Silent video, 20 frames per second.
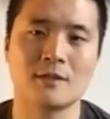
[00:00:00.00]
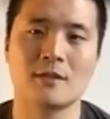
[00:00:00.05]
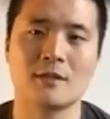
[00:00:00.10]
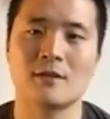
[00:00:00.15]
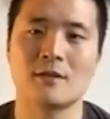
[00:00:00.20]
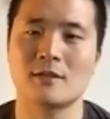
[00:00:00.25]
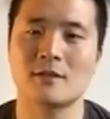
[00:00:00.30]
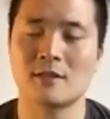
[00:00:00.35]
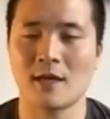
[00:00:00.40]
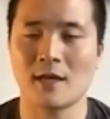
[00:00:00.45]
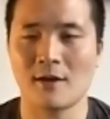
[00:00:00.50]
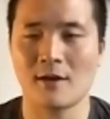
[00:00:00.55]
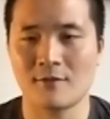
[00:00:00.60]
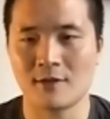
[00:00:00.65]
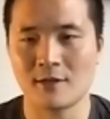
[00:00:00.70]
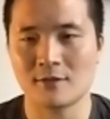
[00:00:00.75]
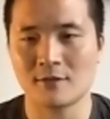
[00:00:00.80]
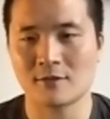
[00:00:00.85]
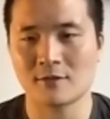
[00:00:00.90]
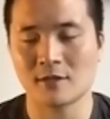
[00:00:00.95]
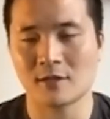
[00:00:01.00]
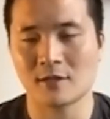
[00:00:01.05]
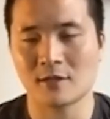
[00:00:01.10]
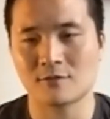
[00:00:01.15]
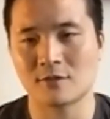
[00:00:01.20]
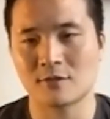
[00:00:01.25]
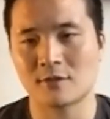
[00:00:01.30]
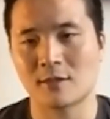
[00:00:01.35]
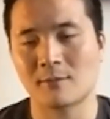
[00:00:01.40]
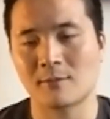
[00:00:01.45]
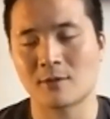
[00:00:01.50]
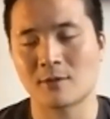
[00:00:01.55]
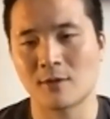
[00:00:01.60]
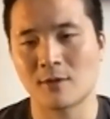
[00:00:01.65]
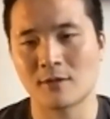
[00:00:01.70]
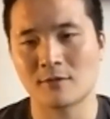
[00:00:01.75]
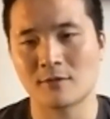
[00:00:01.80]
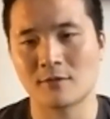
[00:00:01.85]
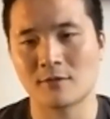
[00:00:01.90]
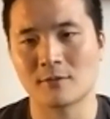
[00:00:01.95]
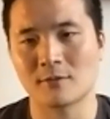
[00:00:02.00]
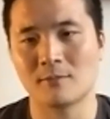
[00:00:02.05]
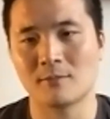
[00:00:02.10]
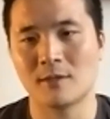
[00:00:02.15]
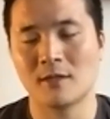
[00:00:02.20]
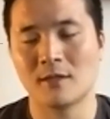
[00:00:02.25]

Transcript: look at the evidence of systemic racism.